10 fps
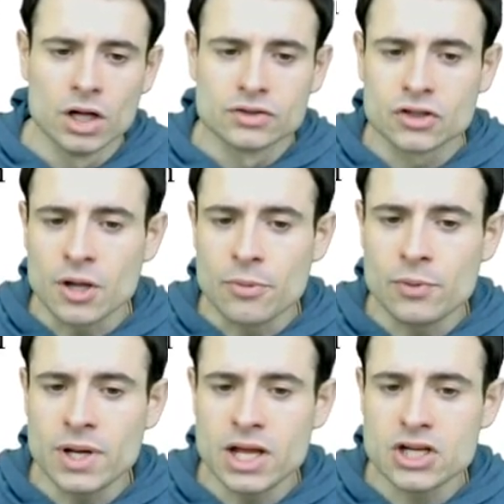The top
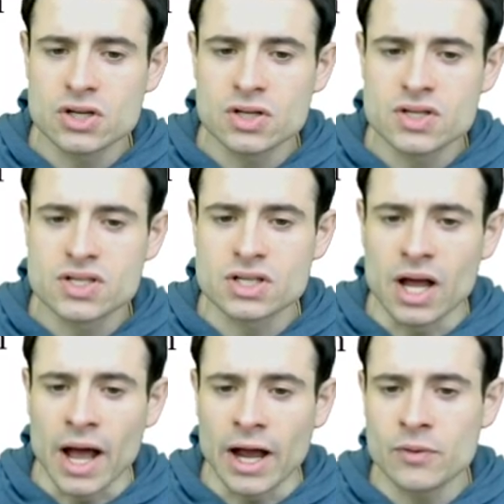three nations
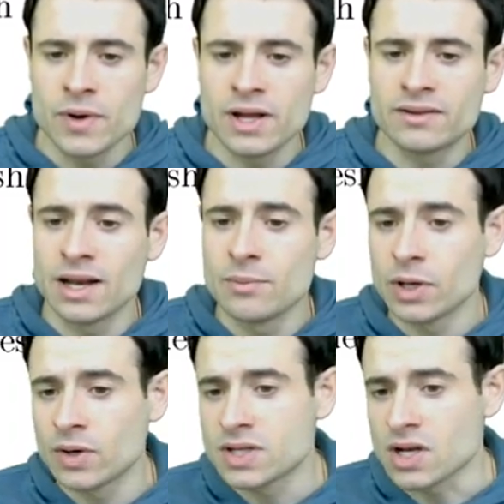hiring
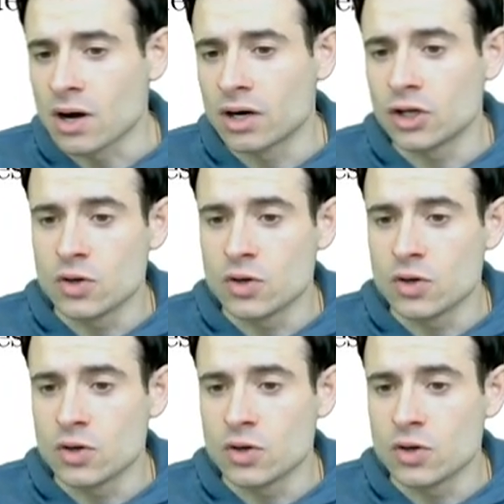telemigrants are the